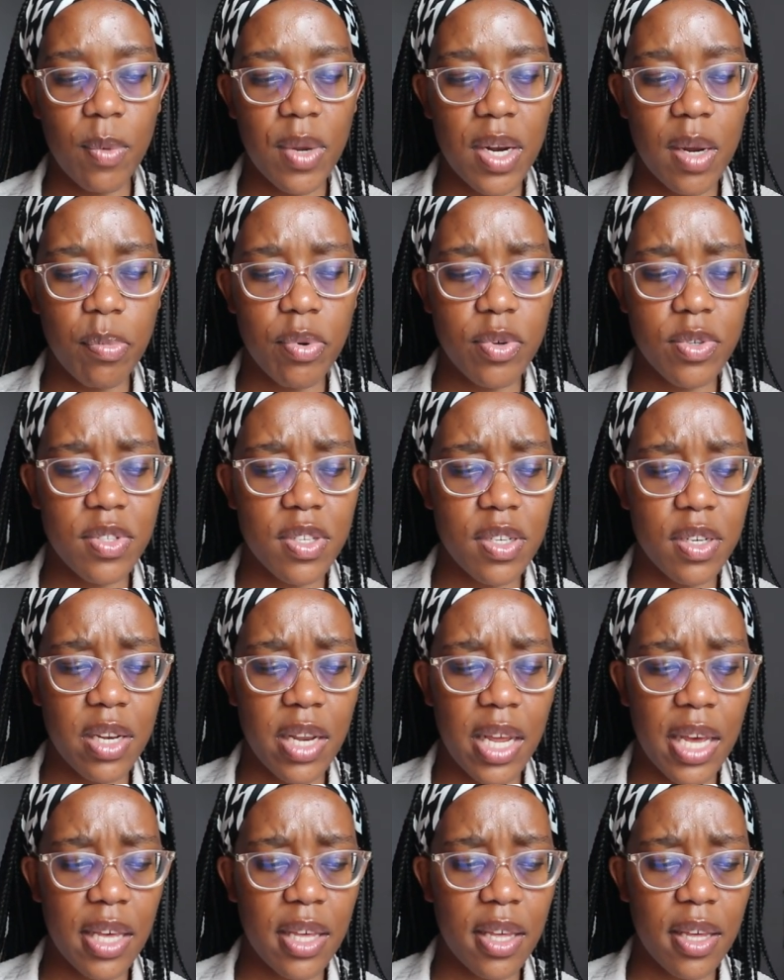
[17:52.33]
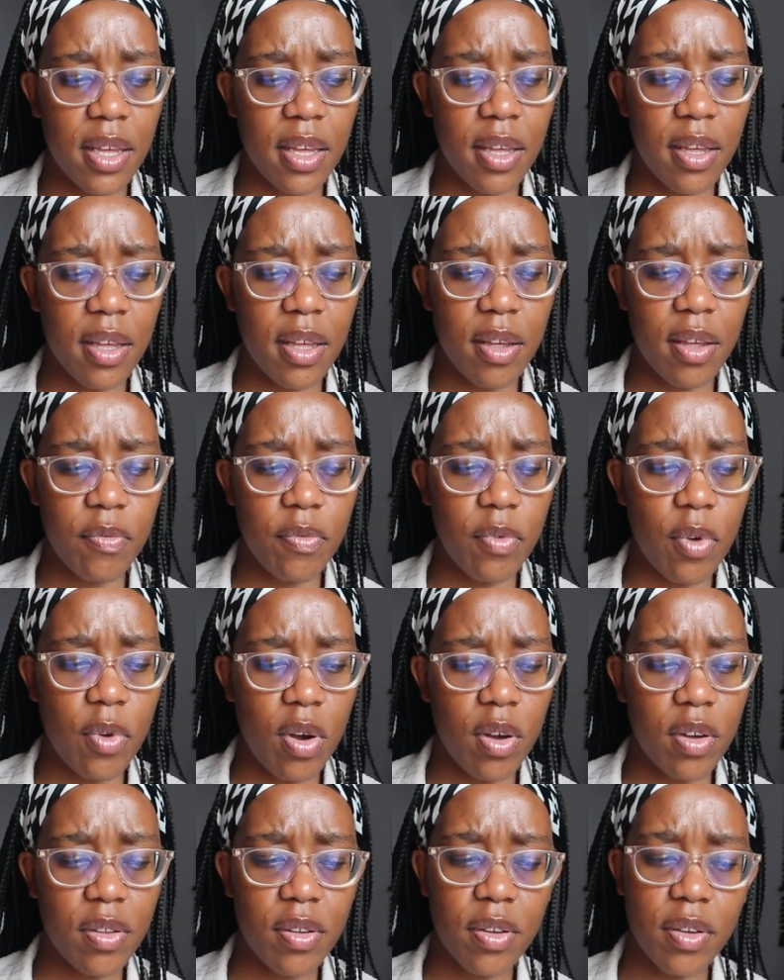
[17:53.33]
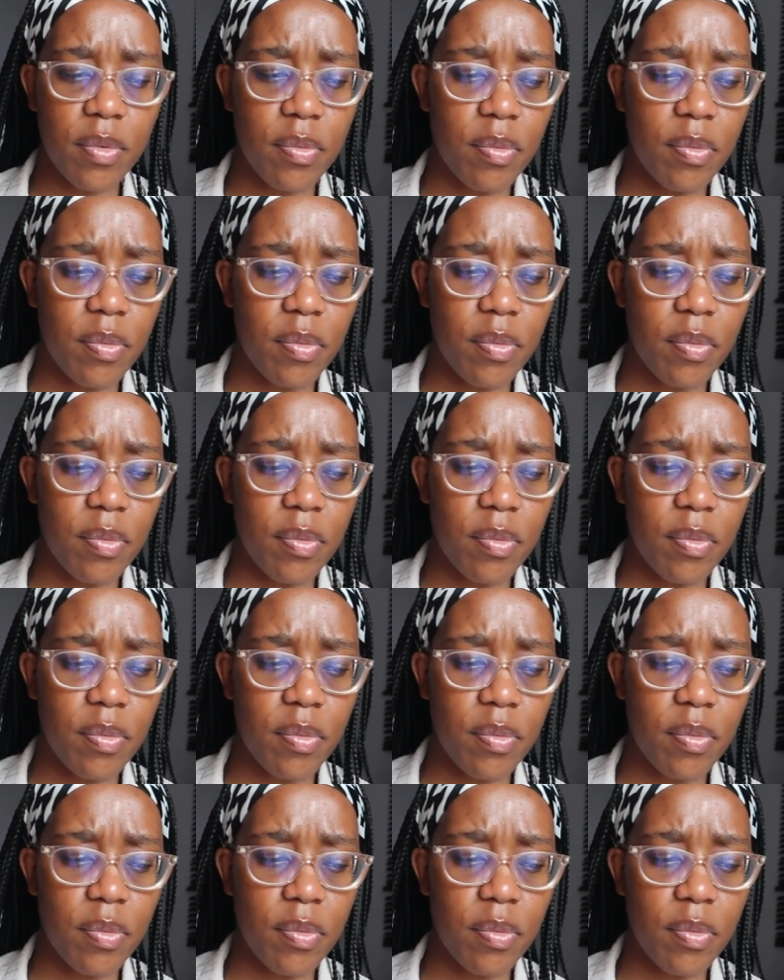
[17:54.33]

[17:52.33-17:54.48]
when I posted like a vlog